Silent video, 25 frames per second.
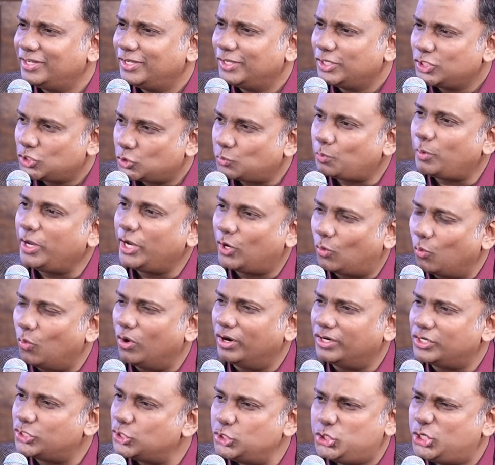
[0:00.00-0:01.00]
Speak
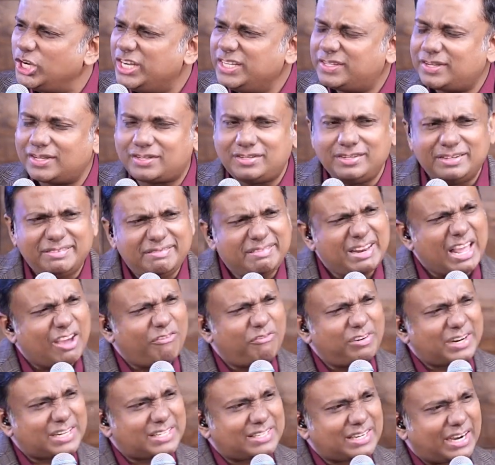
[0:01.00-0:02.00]
words. Jesus
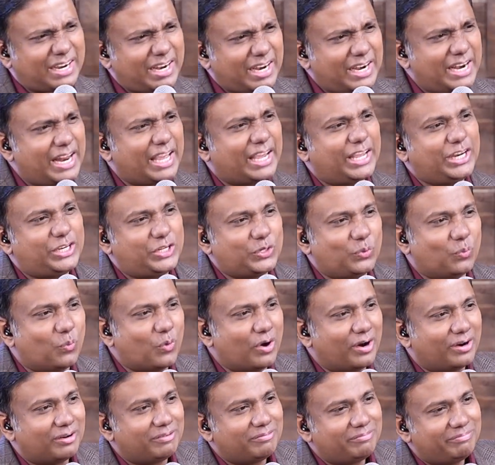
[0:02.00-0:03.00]
never said a negative
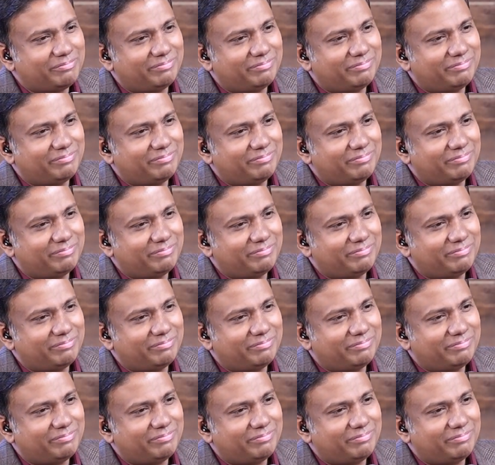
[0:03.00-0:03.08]
word.